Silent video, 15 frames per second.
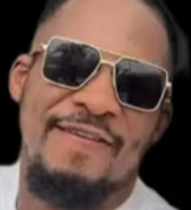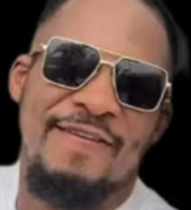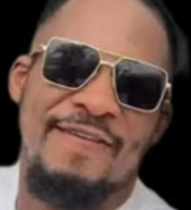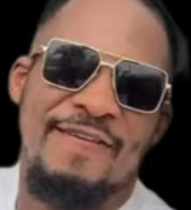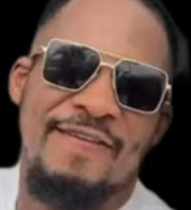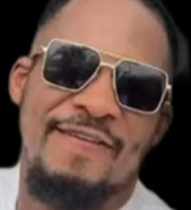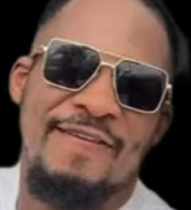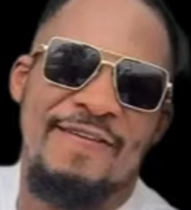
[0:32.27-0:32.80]

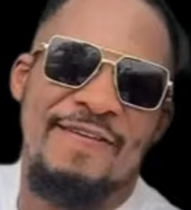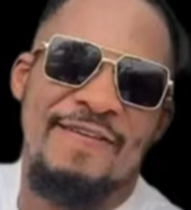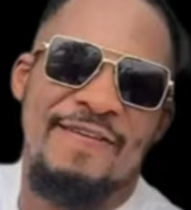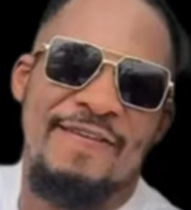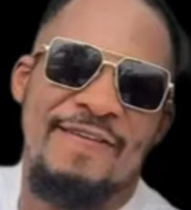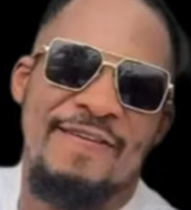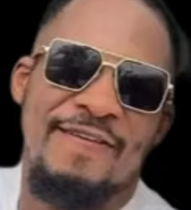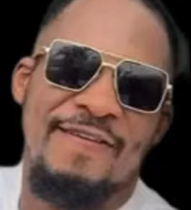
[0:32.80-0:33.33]

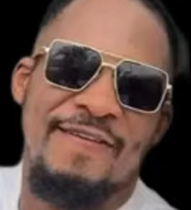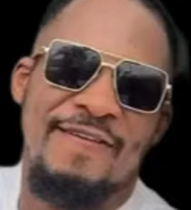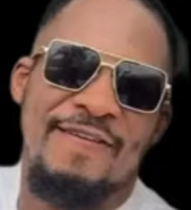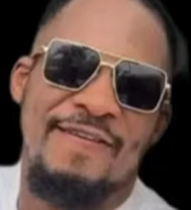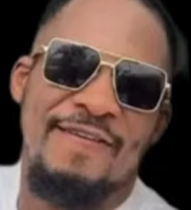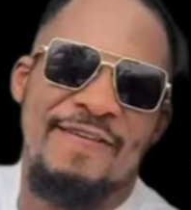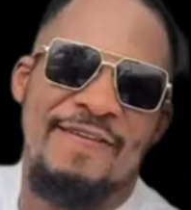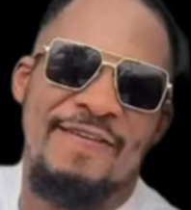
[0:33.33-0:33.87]

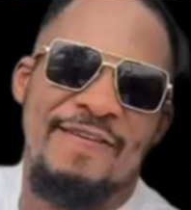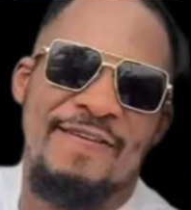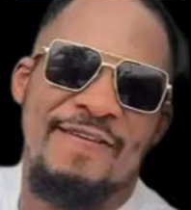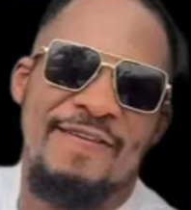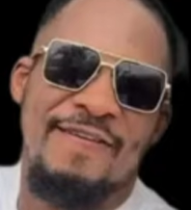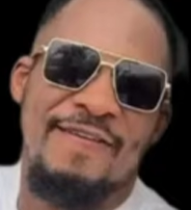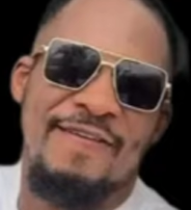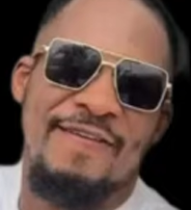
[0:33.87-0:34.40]

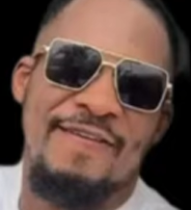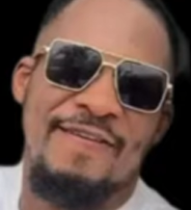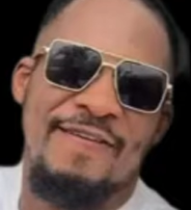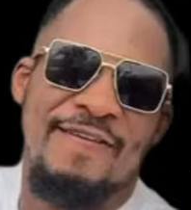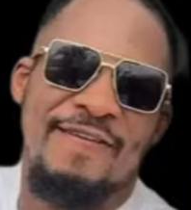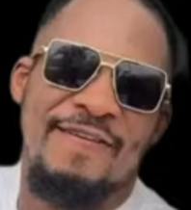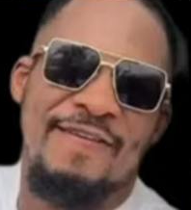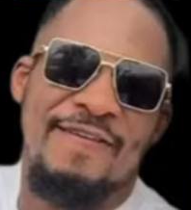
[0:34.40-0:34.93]

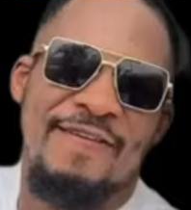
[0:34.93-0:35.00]
(not speaking)